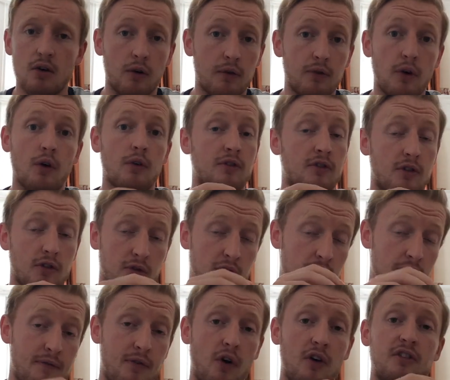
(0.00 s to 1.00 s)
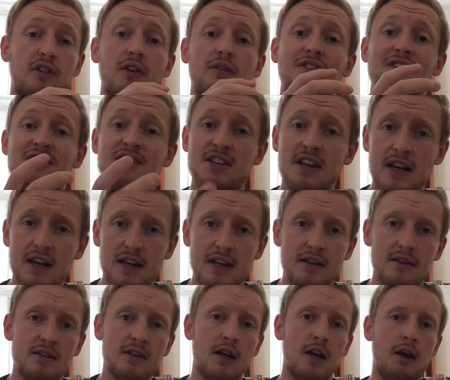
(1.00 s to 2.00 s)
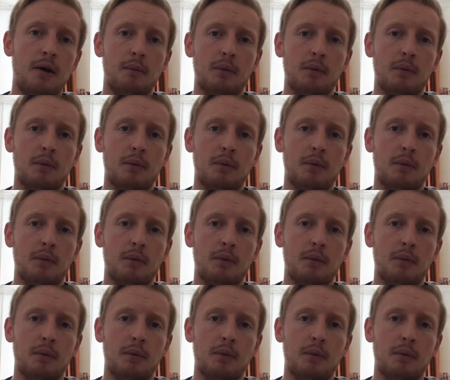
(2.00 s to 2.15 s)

or, or sorry, the fighting of disease,